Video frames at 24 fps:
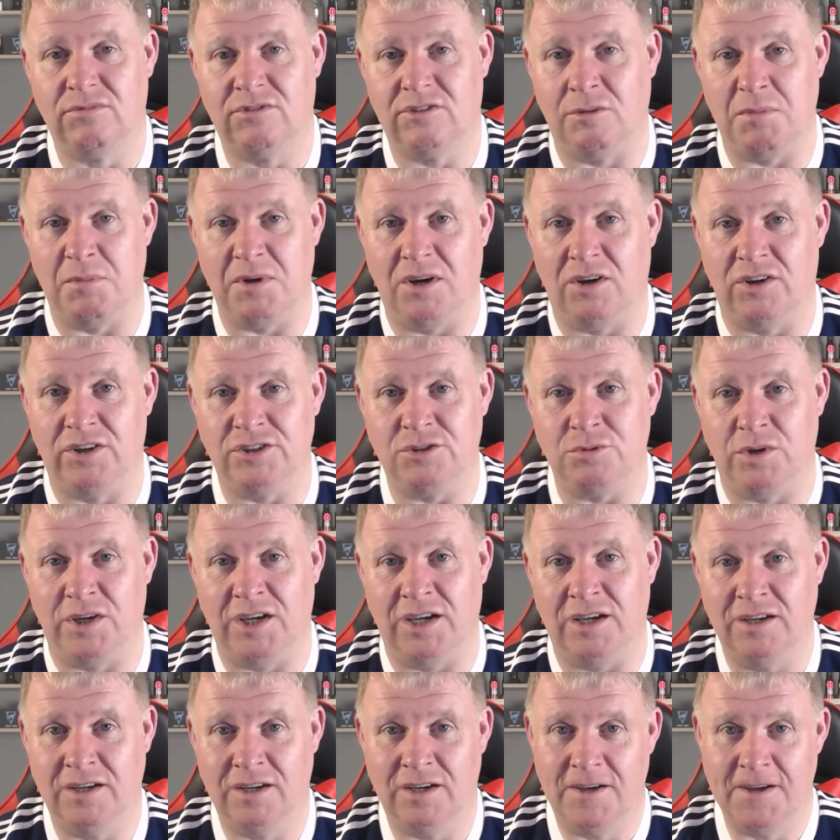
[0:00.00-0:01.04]
To be honest with you,
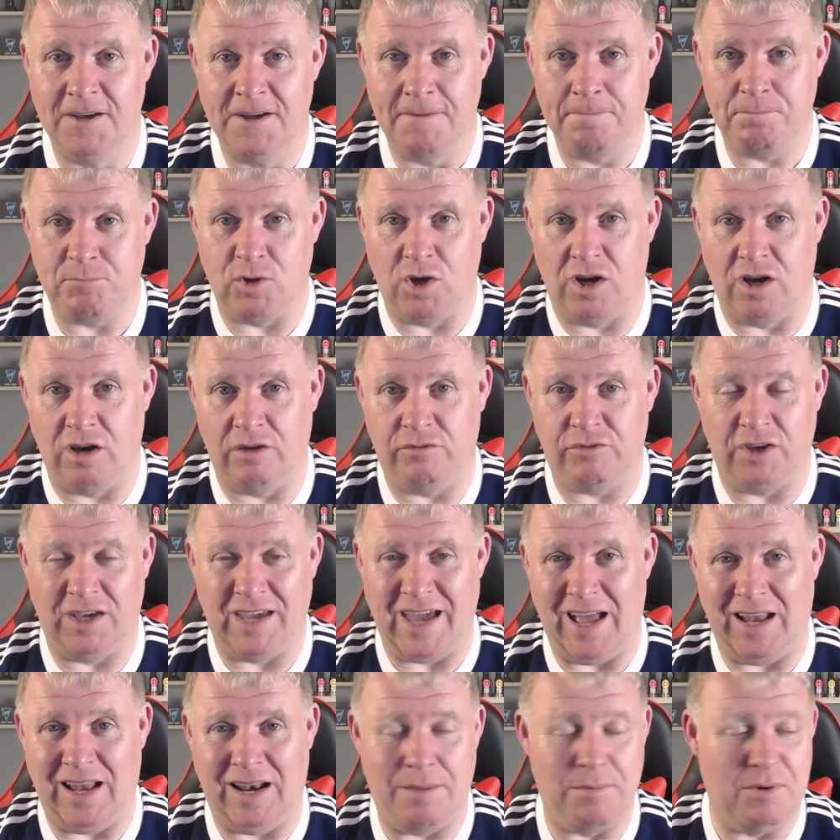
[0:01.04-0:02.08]
you know, if you
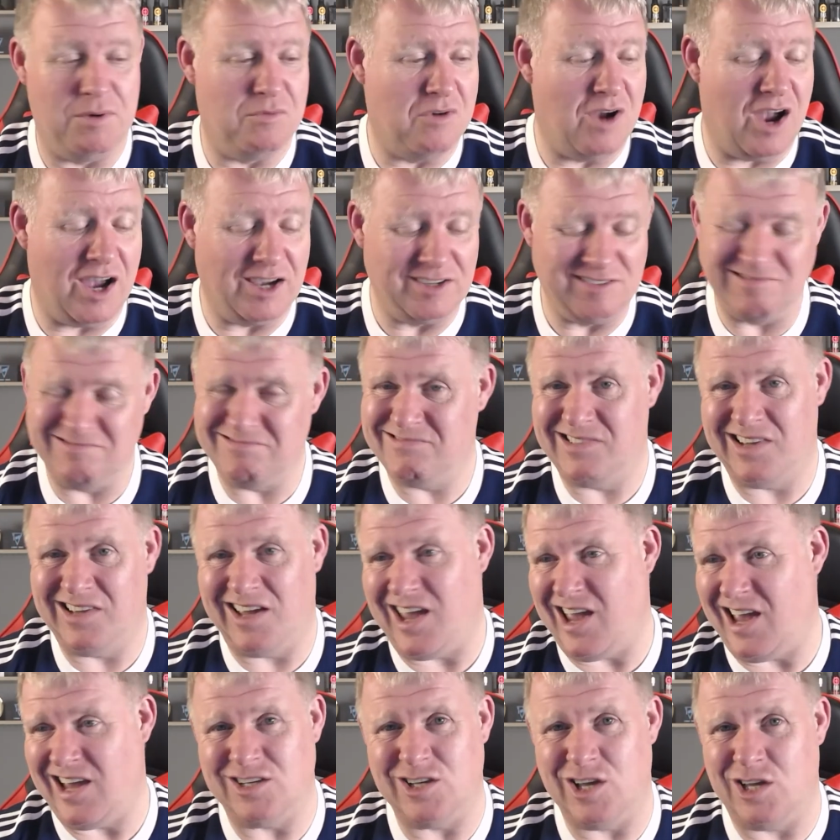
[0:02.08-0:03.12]
get a lemon meringue,
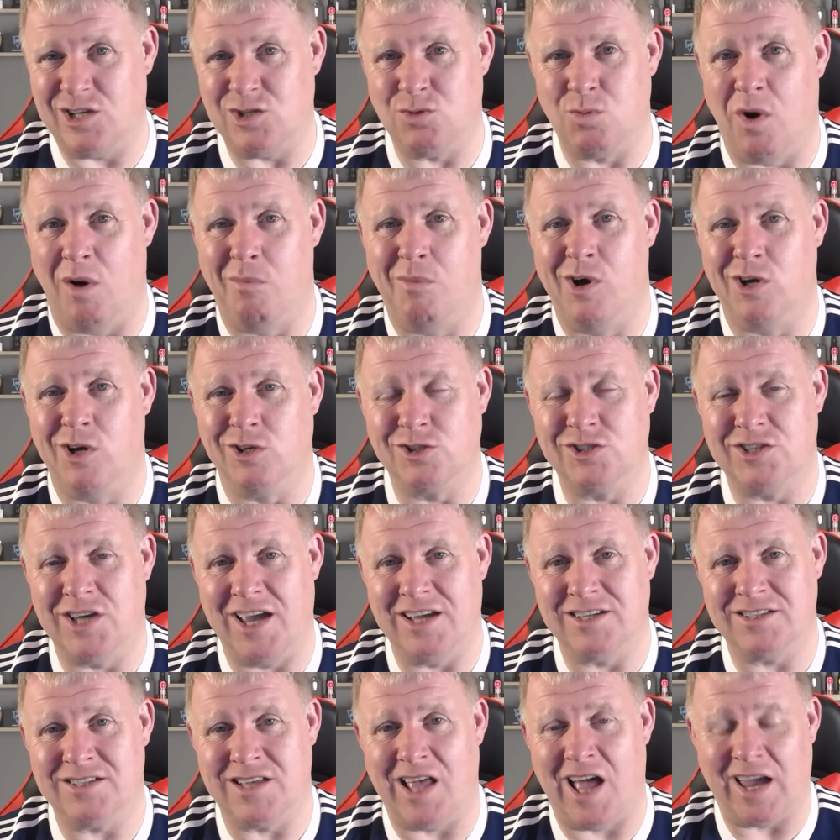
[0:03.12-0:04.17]
it's what most
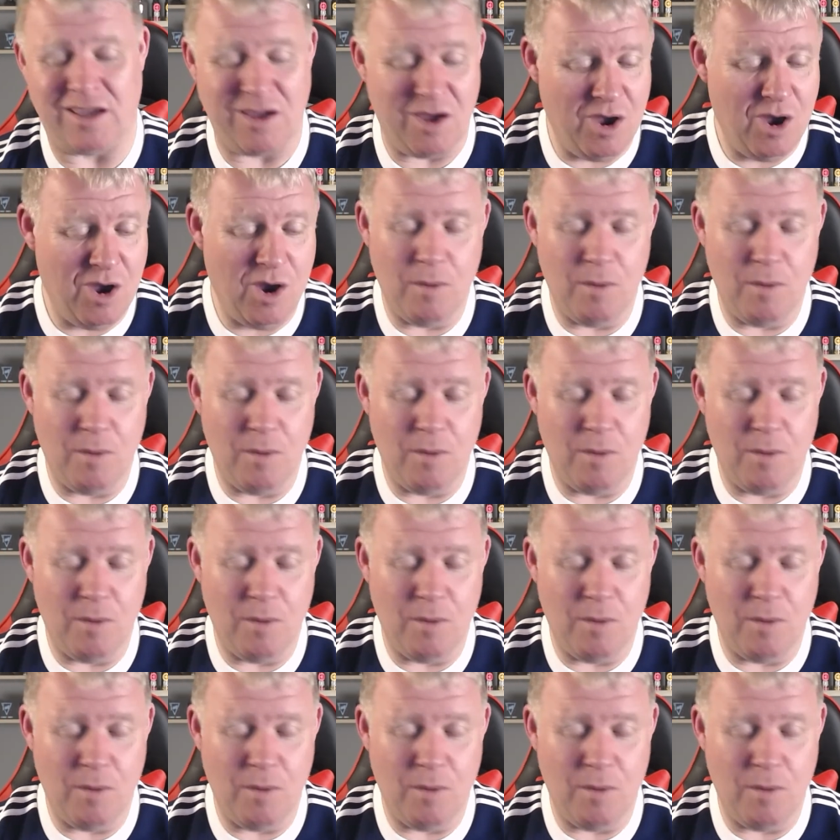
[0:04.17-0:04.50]
tastes like.